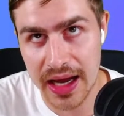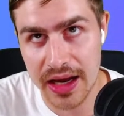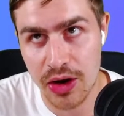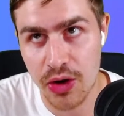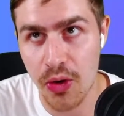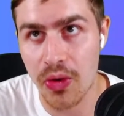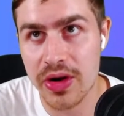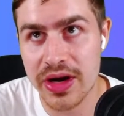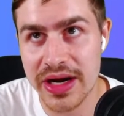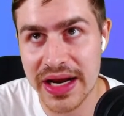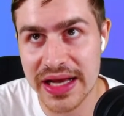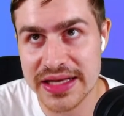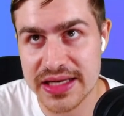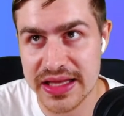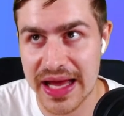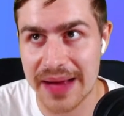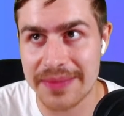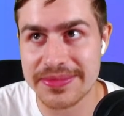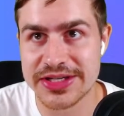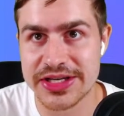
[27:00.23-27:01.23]
Gordon has
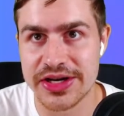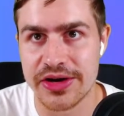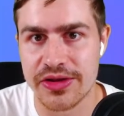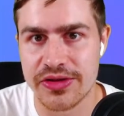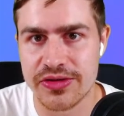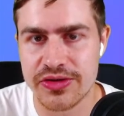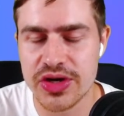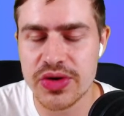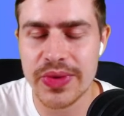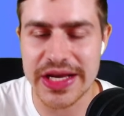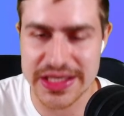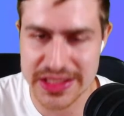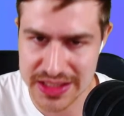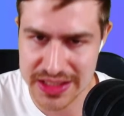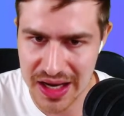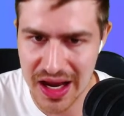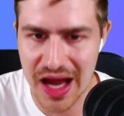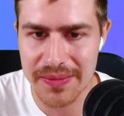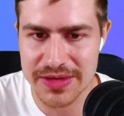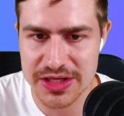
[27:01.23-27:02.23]
Southampton in 3 weeks'
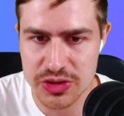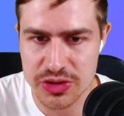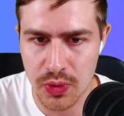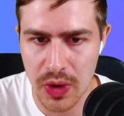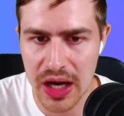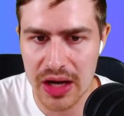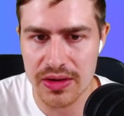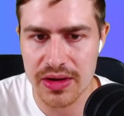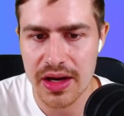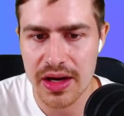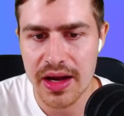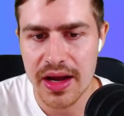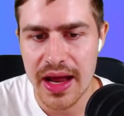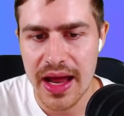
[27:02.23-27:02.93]
time as well.